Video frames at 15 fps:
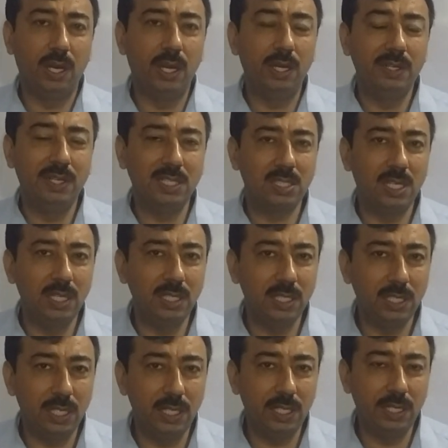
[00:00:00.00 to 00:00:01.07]

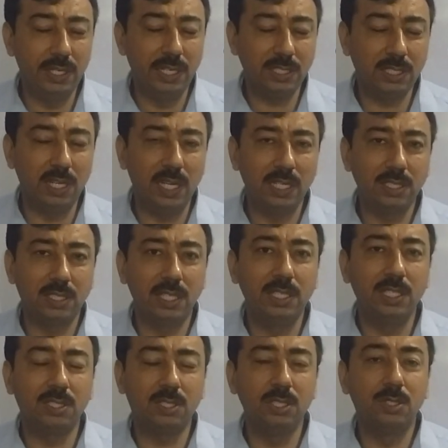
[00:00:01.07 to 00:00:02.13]
nationalized
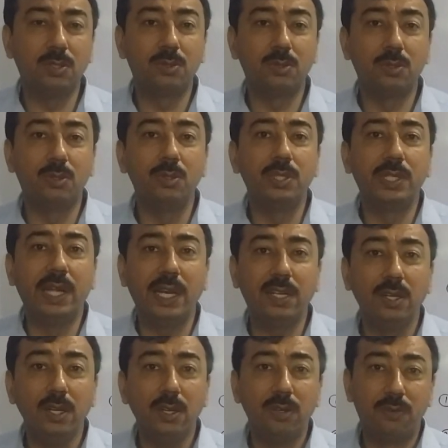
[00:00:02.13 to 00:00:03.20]
industries could get
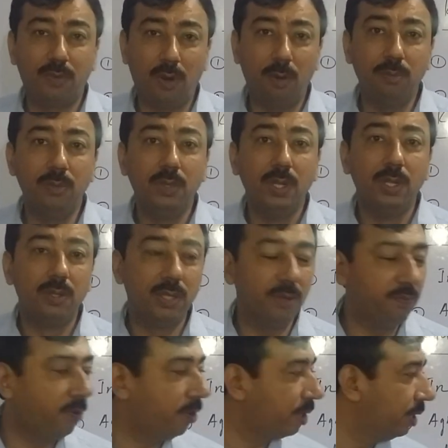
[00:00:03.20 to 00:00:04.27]
from the
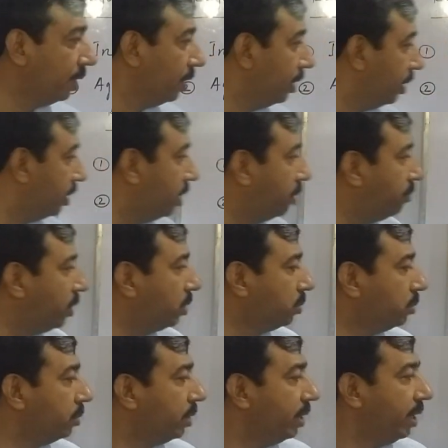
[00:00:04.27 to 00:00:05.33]
foreign. Number
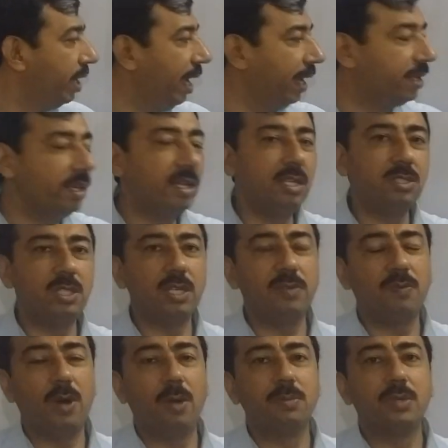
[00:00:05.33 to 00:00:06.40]
two, agriculture
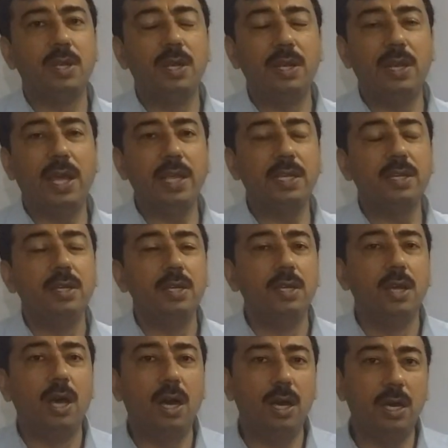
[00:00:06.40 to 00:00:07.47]
reforms. Like
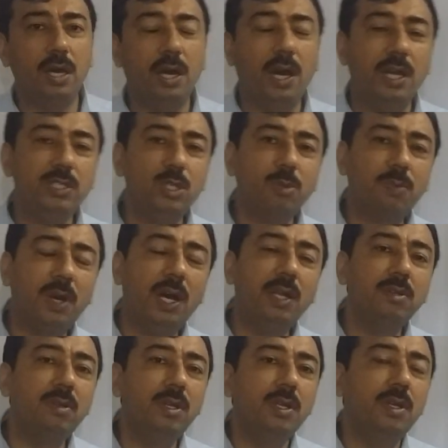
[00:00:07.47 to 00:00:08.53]
Ayub
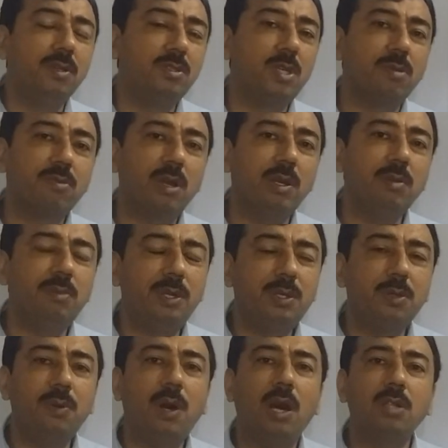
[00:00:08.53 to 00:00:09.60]
Khan, Zulfikar Ali
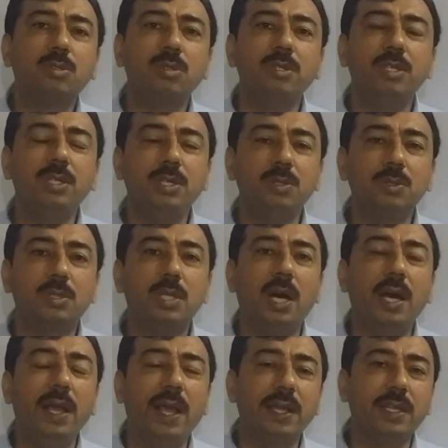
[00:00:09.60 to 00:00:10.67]
Bhutto also introduced
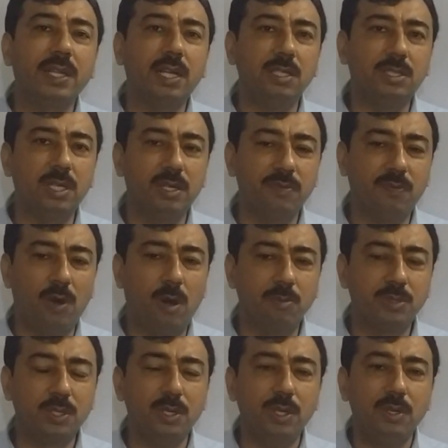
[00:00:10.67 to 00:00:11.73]
the agriculture
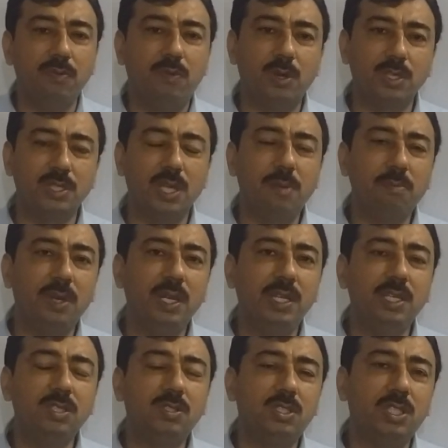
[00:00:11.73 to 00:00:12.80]
reforms. For example,
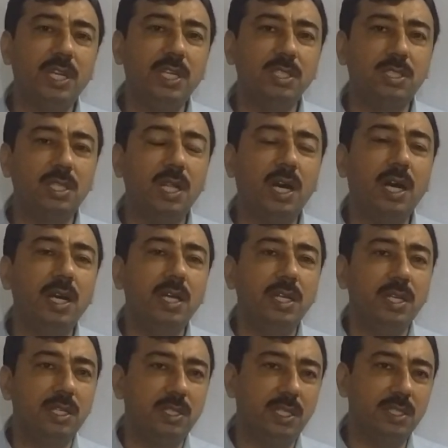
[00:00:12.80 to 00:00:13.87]
he changed the
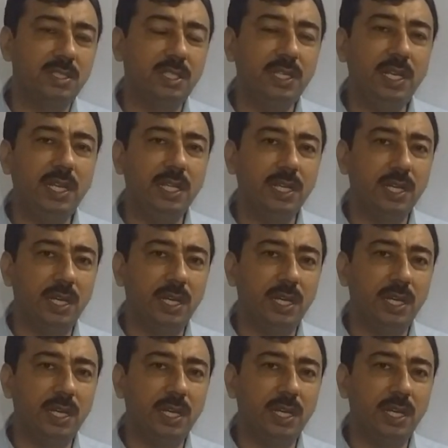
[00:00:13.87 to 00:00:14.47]
ceiling